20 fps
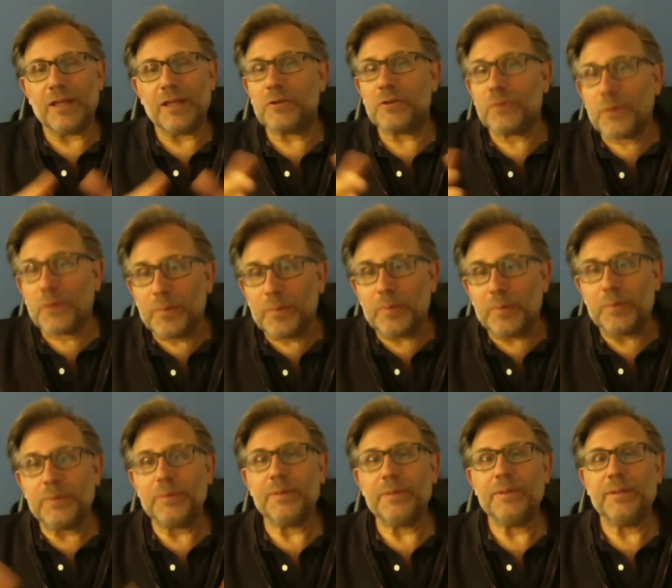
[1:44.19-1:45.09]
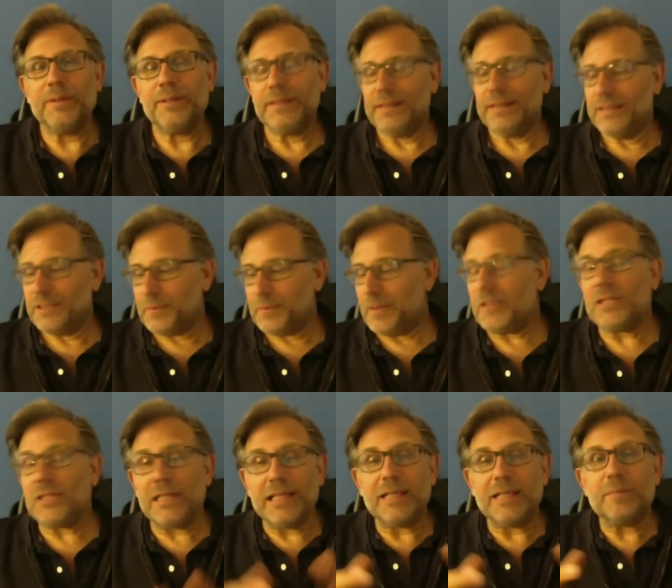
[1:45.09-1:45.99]
group,
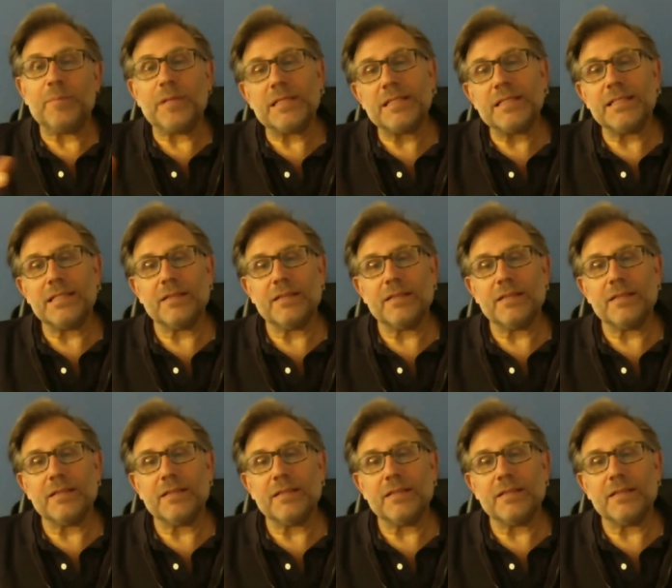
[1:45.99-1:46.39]
especially in a business